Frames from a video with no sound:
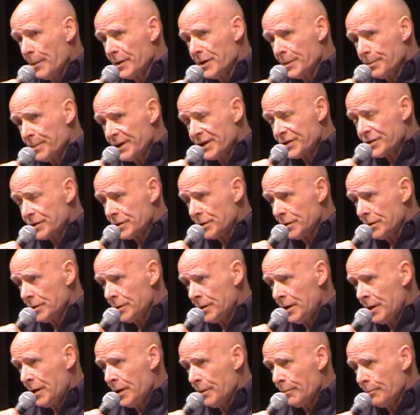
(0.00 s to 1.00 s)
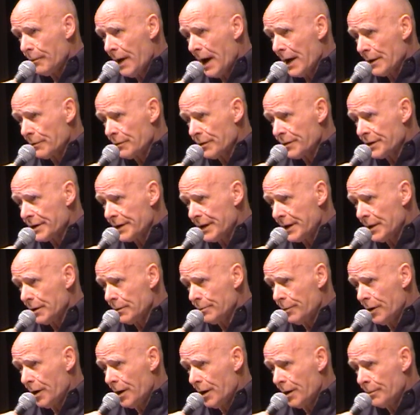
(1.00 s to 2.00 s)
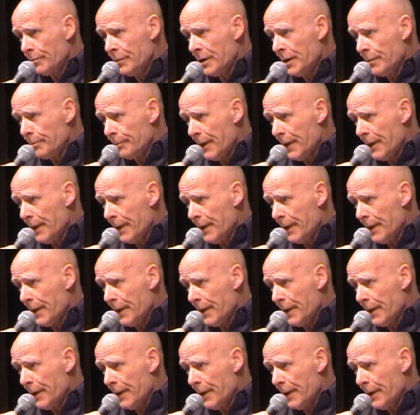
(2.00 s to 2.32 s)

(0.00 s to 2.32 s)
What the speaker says: with a pistol, man with a nail bomb,